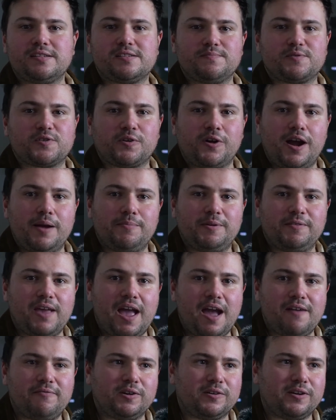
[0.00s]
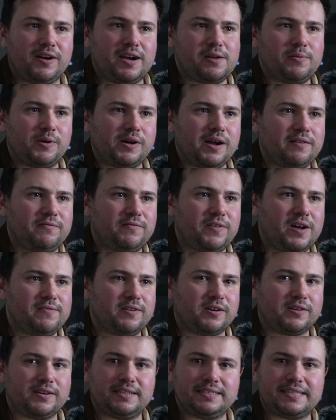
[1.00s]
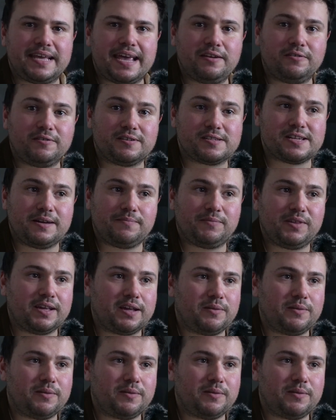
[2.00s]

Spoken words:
subscribe if you haven't already. We're at 510 or something,